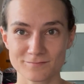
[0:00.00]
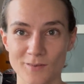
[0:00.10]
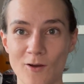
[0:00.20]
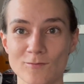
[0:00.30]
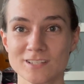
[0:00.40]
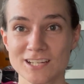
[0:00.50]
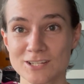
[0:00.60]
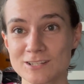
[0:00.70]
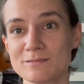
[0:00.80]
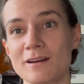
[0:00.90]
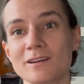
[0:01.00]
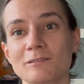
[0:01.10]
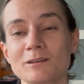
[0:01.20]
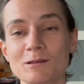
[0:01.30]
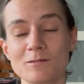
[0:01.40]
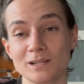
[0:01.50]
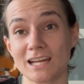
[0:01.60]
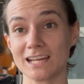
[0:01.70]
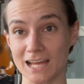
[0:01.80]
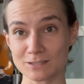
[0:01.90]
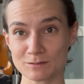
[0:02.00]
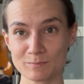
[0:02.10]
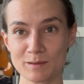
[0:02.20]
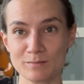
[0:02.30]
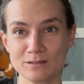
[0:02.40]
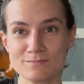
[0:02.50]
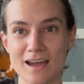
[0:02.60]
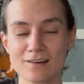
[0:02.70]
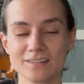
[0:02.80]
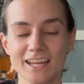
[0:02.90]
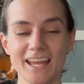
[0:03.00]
conversations about, and I really want to connect with people about.